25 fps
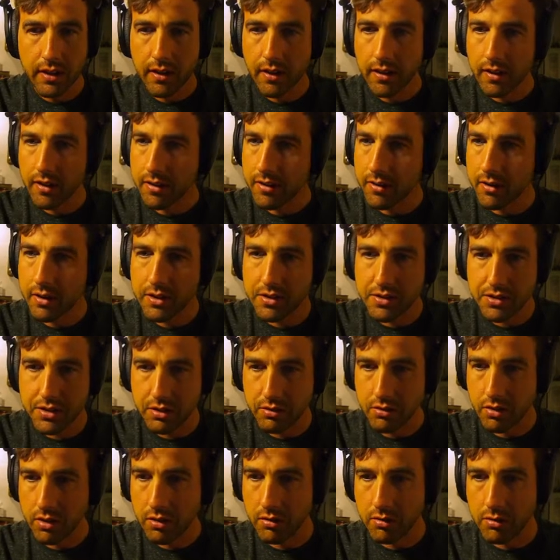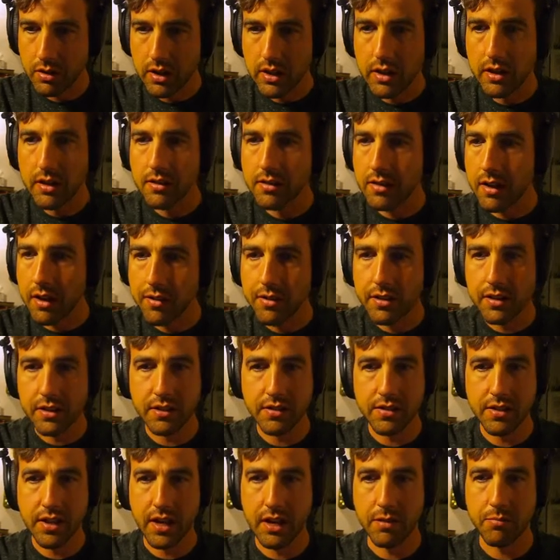They're at zero. Nothing
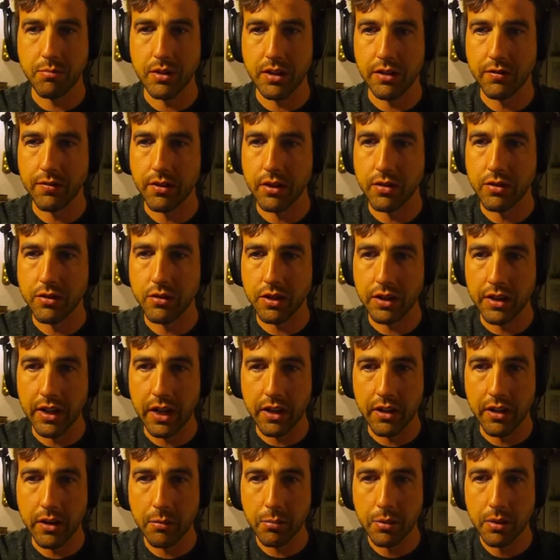is happening. If I turn the gain up,